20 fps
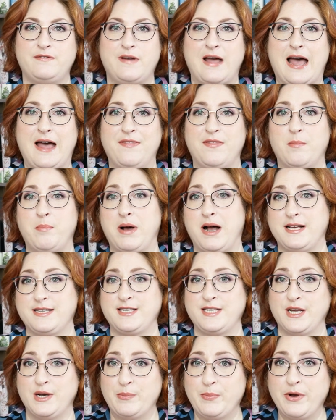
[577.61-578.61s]
at the
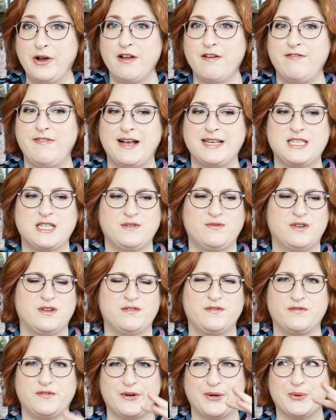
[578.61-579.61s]
Boston Book Festival
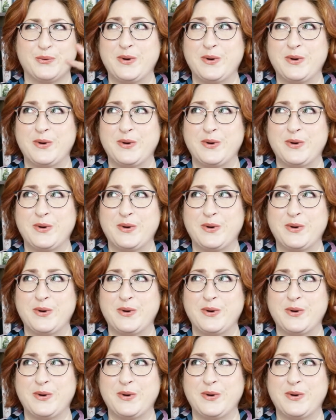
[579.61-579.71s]
for